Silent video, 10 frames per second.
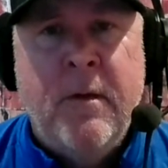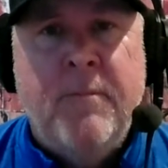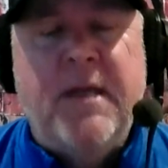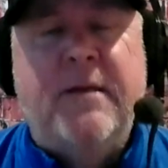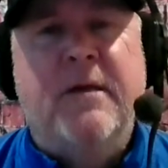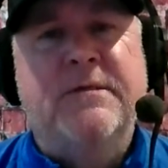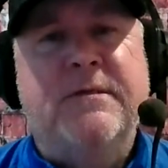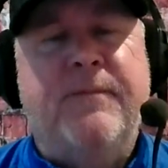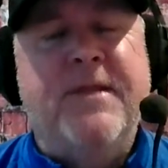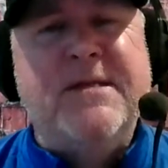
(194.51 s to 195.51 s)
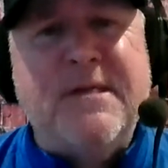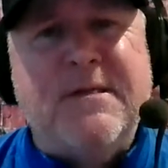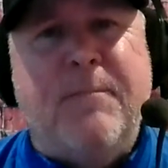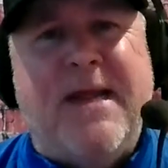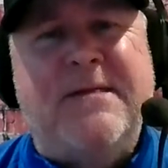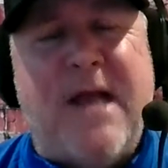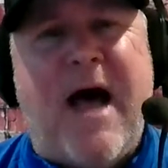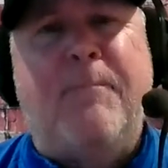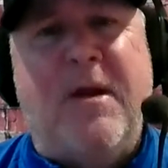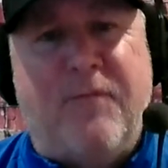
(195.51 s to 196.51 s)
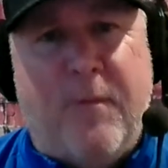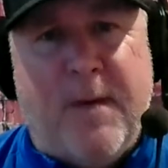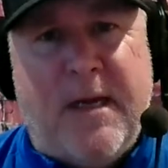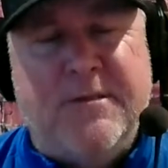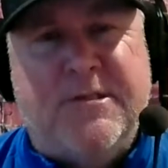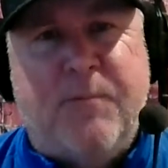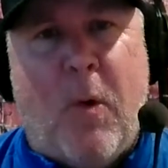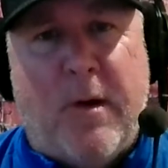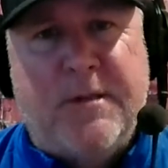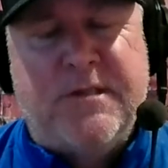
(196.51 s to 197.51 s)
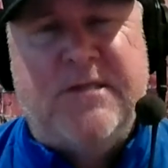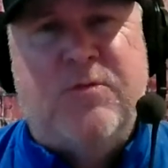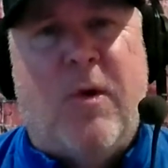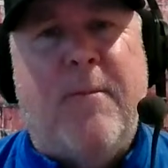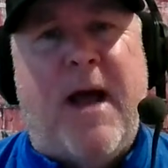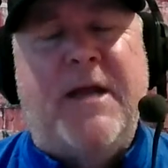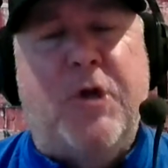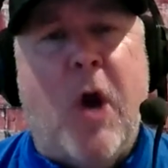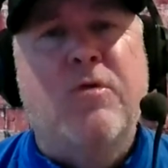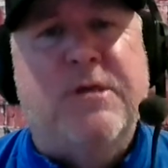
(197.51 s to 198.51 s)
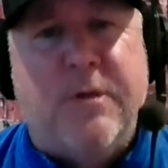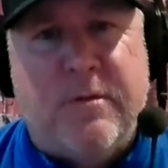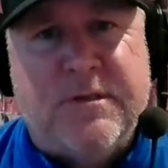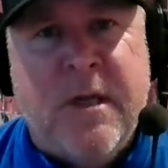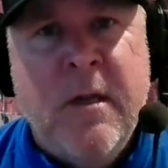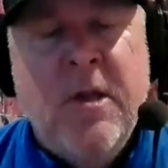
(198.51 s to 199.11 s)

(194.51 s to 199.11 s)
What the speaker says: Because this is a big topic for me in sports. It's one of my go-tos.